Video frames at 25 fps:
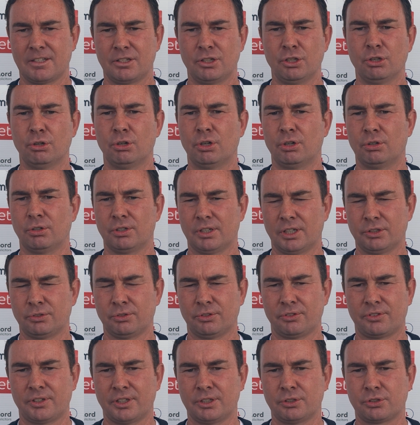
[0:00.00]
No, I
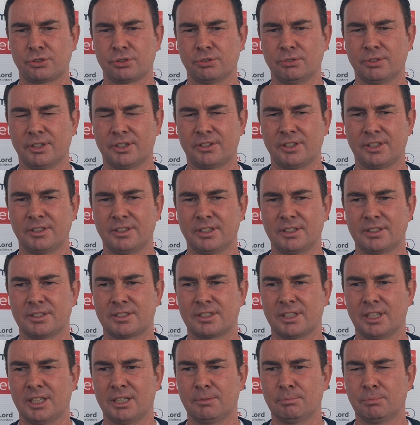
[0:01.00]
don't think so. I think
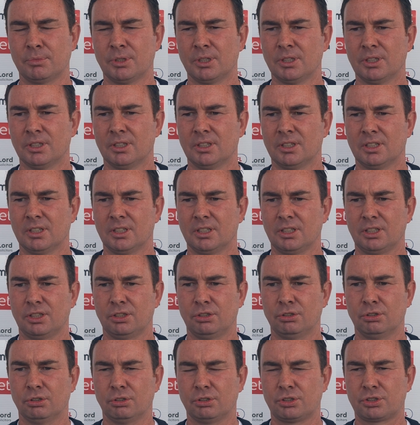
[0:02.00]
that
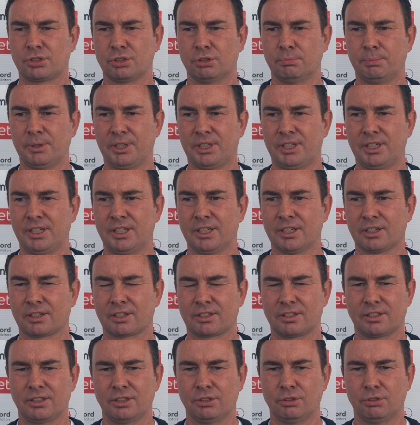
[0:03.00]
he'll still be here,
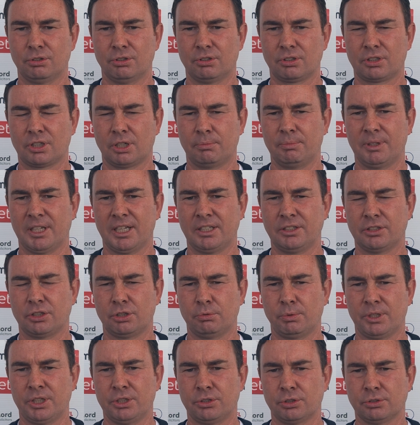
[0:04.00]
come the end of
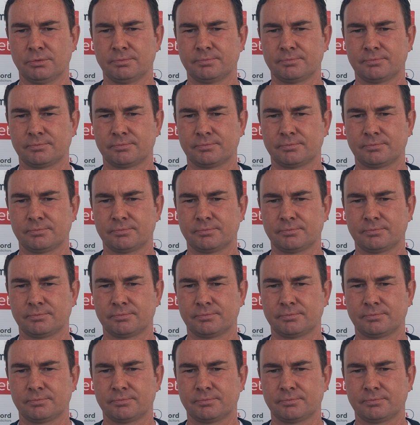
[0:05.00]
the window.